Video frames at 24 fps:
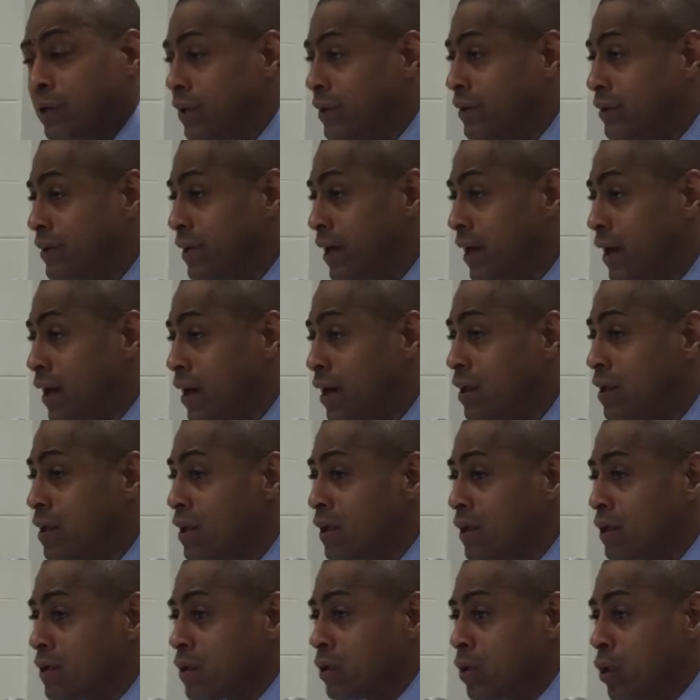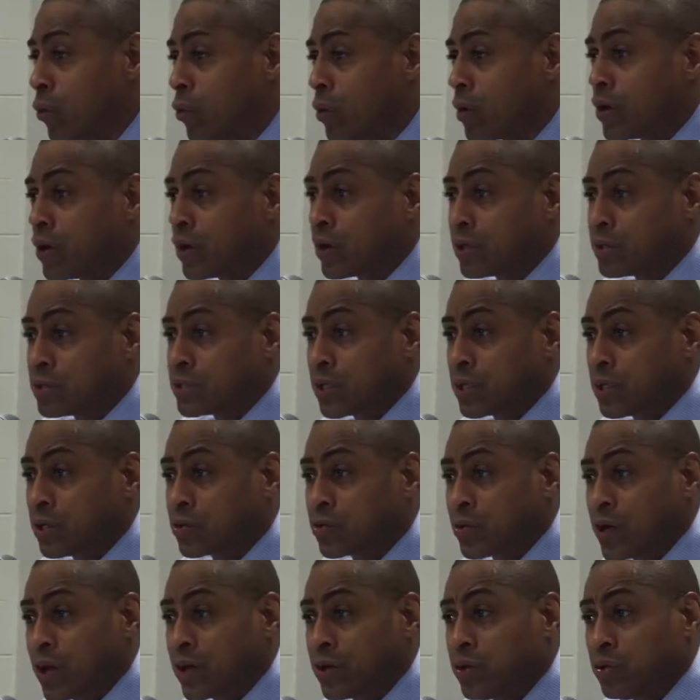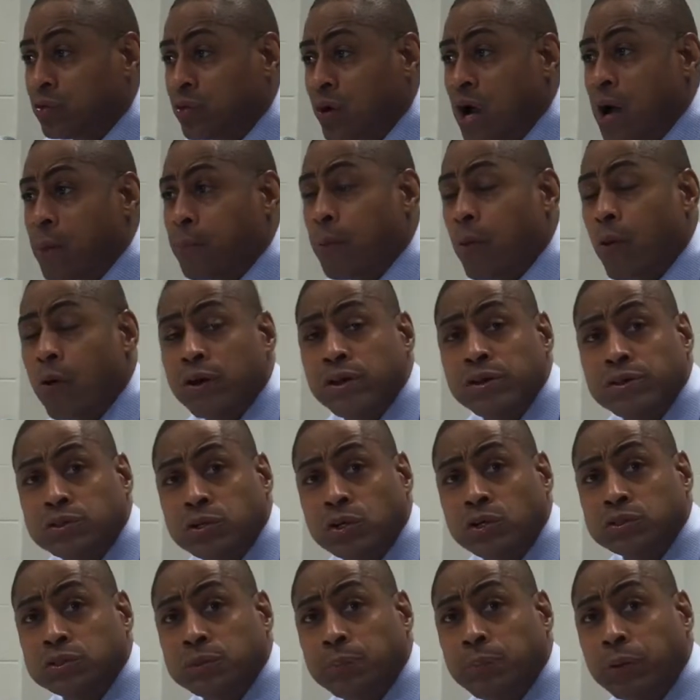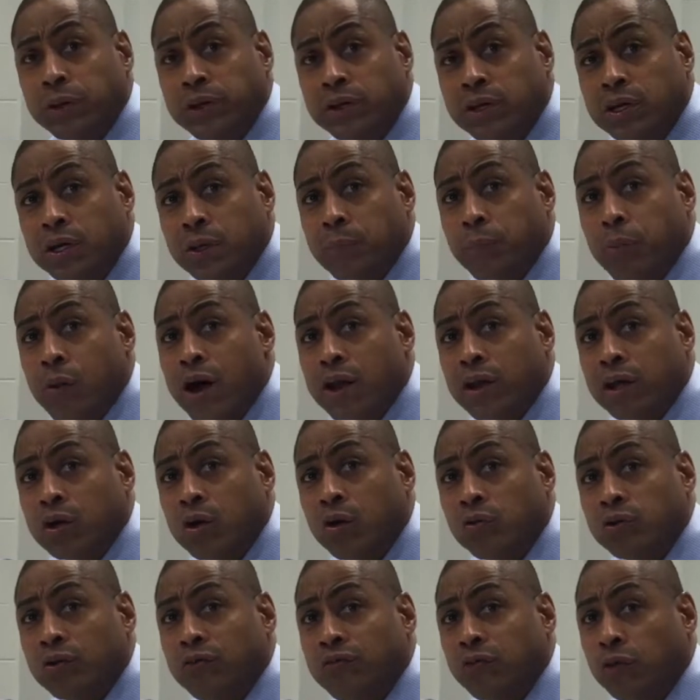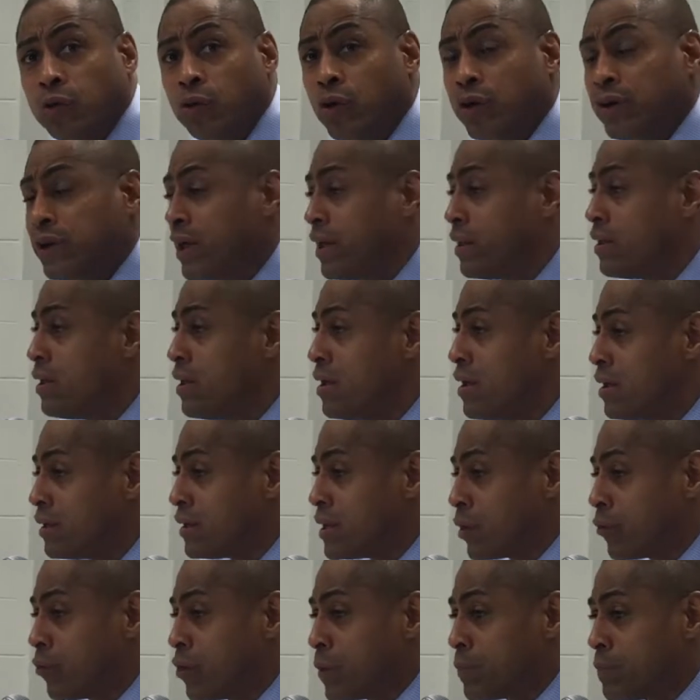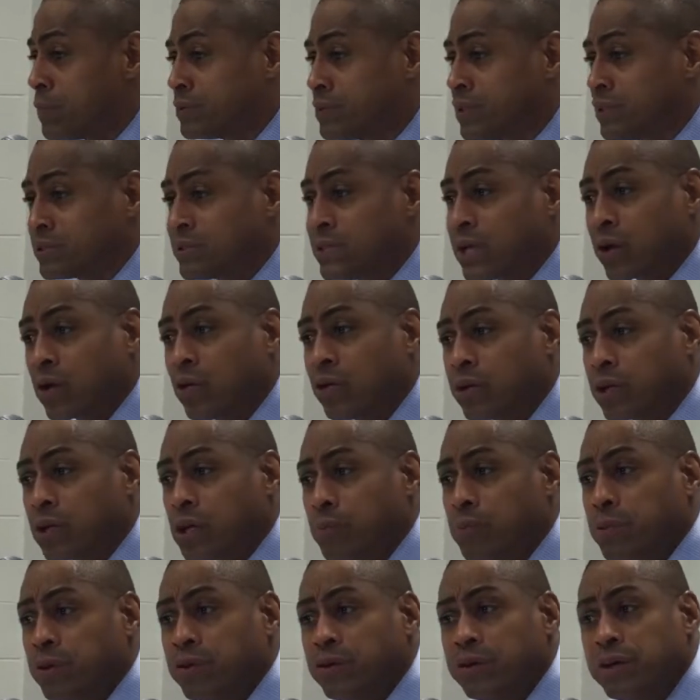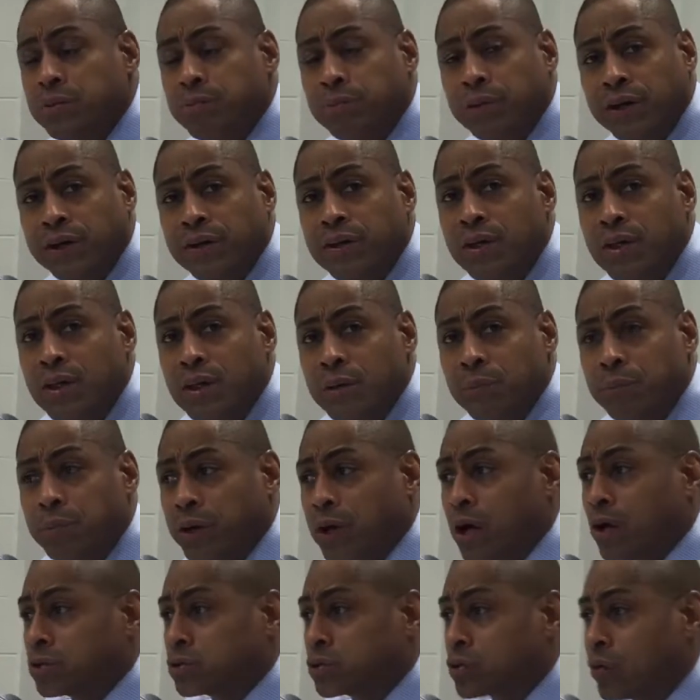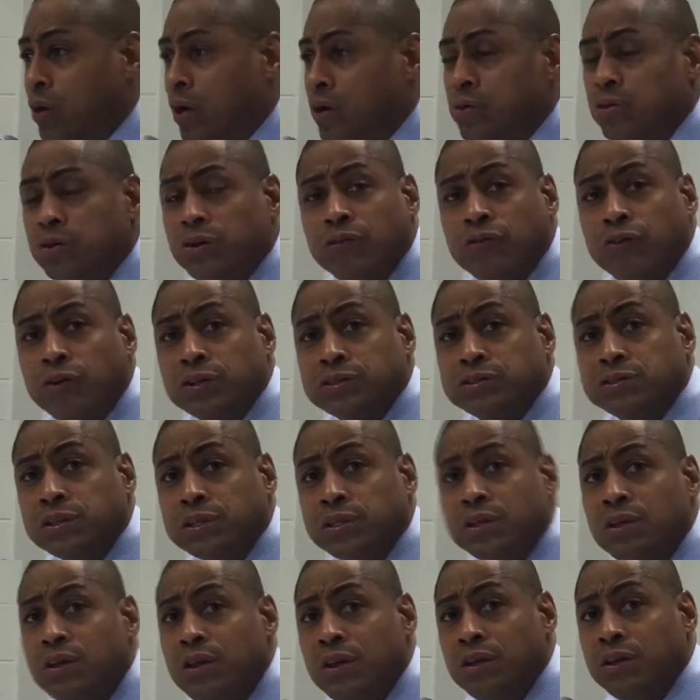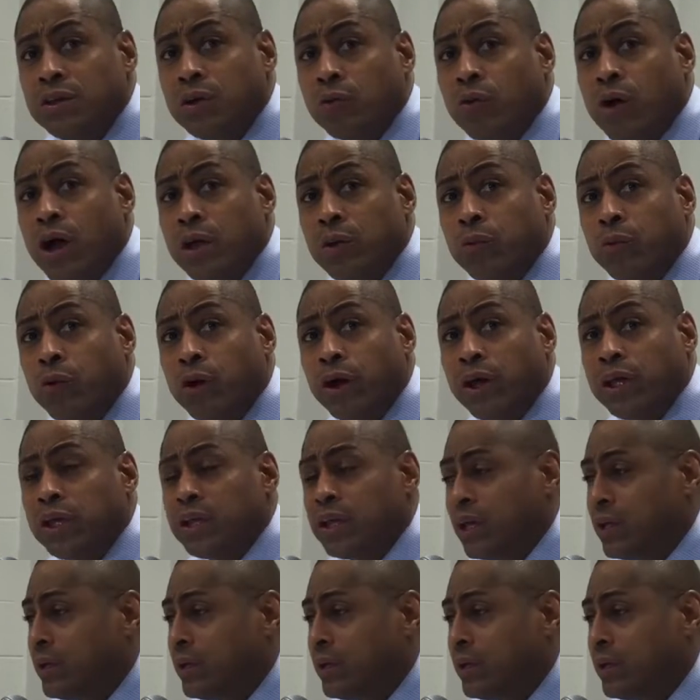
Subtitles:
And we're going to continue to try to do our part in terms of putting a good product on the floor that represents not only the community, but also our university the right way.